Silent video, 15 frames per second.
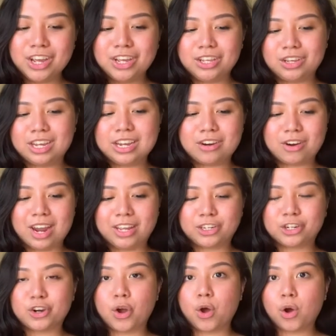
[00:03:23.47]
you can create
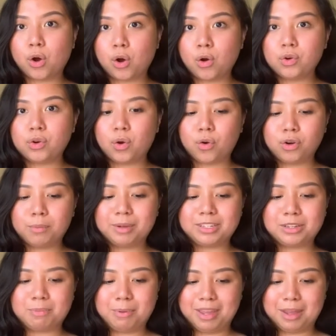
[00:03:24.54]
your own
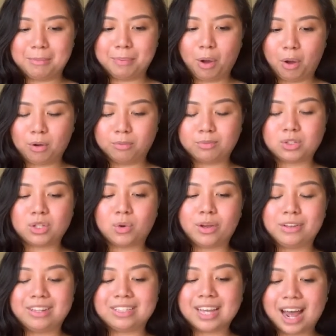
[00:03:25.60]
onomatopoeia poem. So
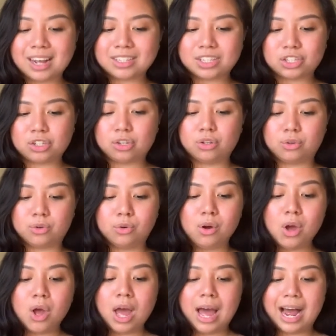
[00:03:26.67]
in task 2,
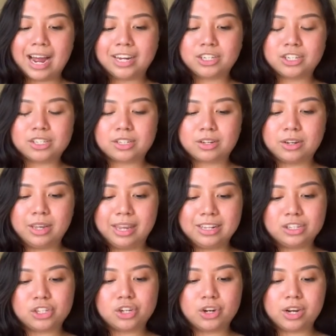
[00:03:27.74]
I just
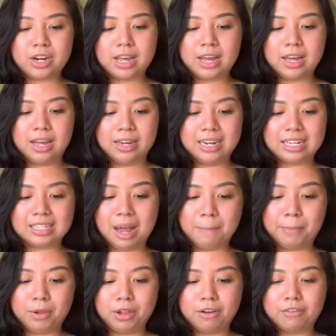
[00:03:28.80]
inserted an
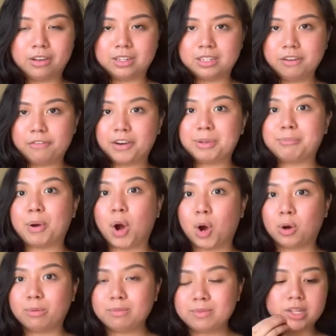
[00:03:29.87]
example of a different
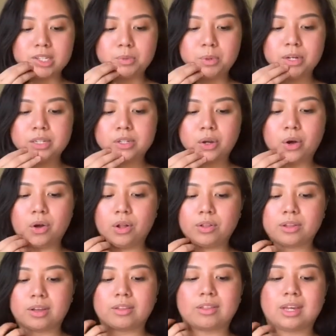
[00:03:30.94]
poem. This one is
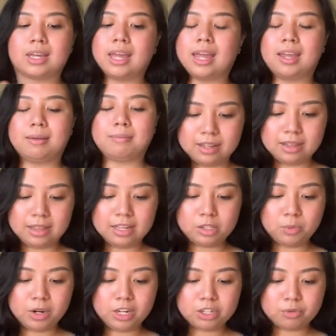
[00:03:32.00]
called The Game. This
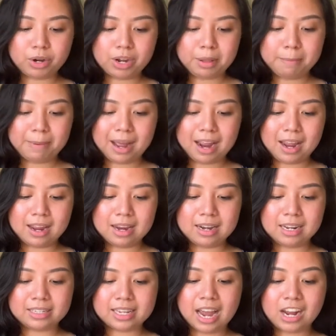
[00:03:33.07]
one is written by
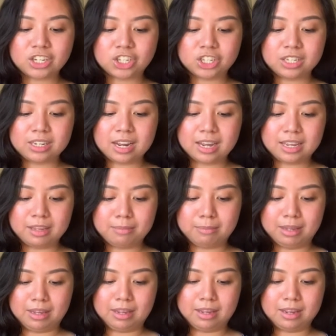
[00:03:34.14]
Natasha
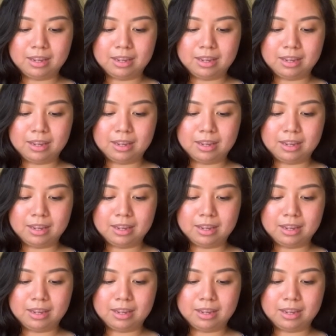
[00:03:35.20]
Naimi.